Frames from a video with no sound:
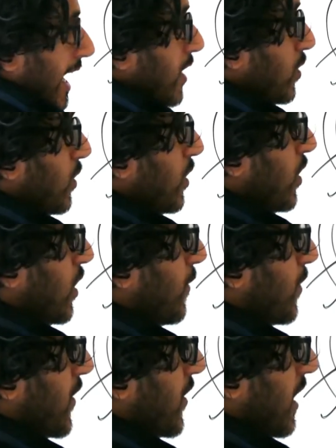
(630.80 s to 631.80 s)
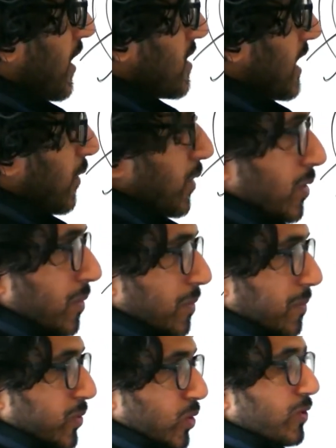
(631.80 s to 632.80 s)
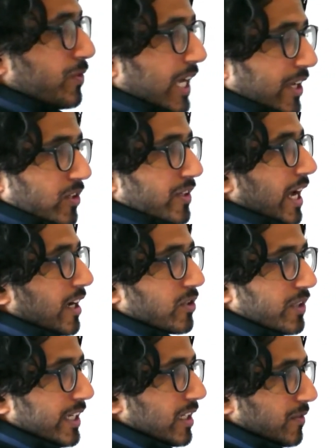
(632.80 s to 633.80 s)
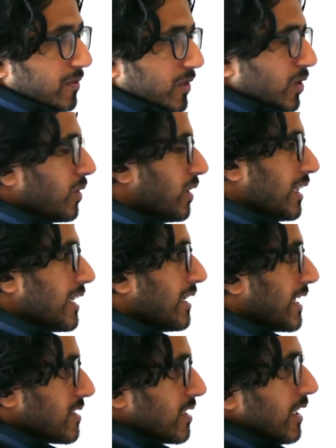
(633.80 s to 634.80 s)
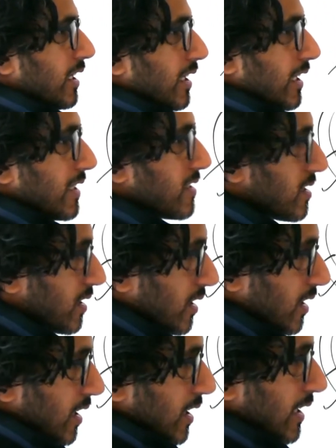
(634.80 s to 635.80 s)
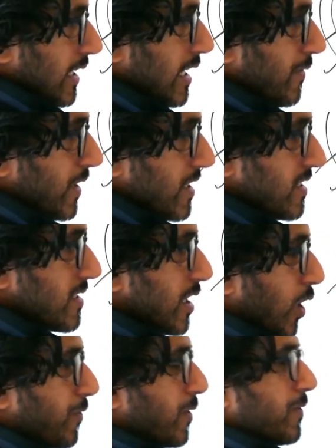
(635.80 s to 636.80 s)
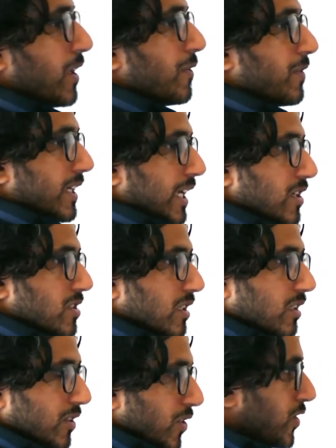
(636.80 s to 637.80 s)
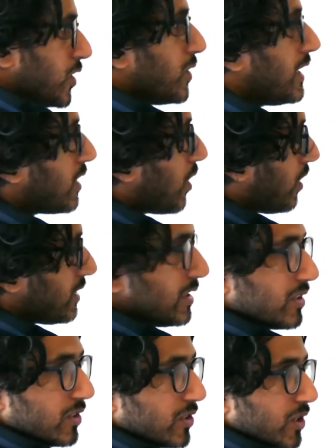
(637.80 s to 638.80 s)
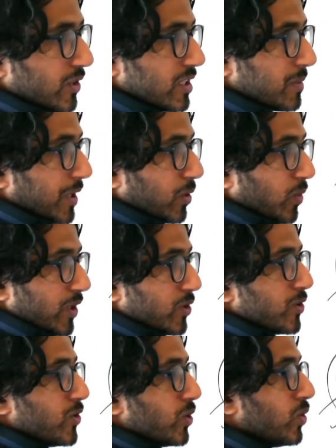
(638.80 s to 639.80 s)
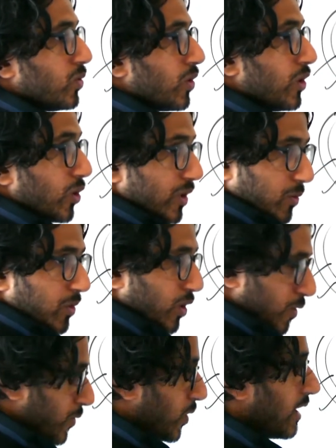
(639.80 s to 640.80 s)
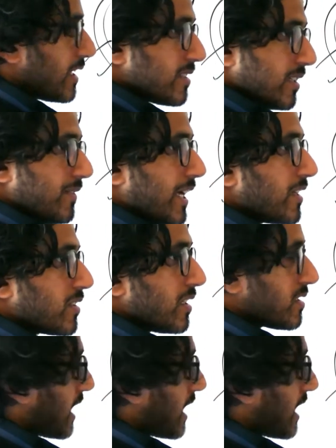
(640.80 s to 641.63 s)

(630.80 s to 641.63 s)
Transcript: and you'll look for things that will prove that you're not creative. You know, let's leave self-verification theory and all these other theories about what you do look for. Let's leave that to the